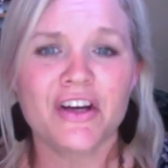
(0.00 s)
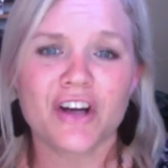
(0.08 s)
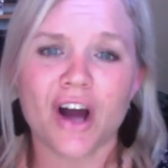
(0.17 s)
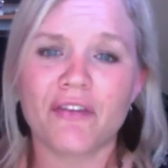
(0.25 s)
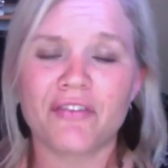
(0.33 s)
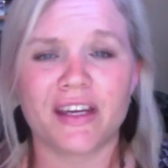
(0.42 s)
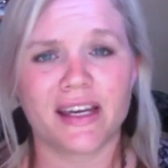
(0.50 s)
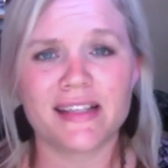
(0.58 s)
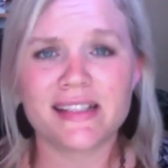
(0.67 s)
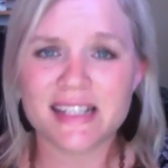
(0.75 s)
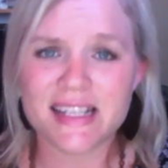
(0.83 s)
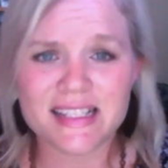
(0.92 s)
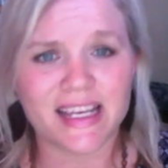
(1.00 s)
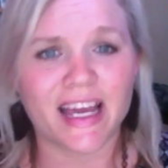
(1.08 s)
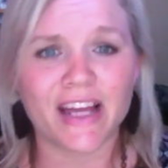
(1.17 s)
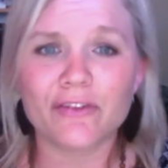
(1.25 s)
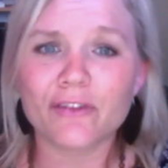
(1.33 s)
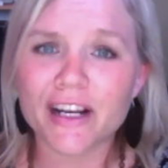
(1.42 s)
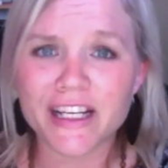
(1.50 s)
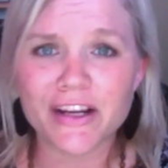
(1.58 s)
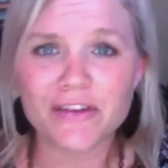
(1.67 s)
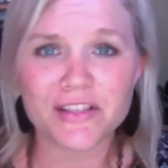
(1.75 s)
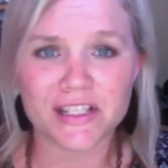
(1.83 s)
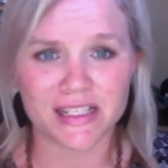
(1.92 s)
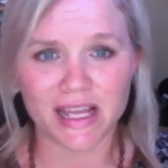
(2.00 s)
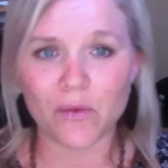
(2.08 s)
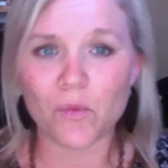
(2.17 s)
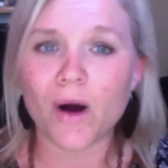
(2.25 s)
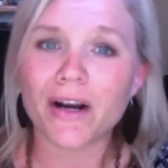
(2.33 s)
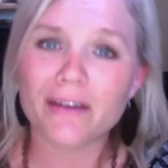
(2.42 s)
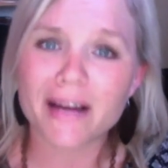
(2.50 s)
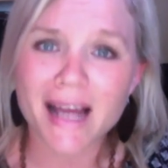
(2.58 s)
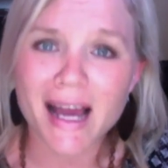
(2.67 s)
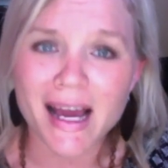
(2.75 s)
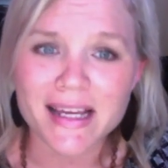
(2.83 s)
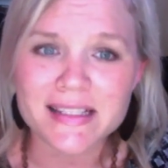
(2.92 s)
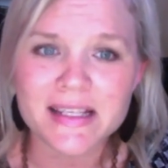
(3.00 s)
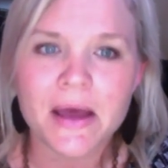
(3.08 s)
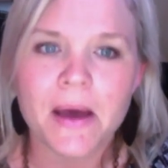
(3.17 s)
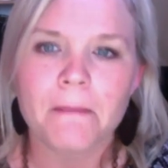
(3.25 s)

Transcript: coughing and sneezing and runny noses and watery eyes.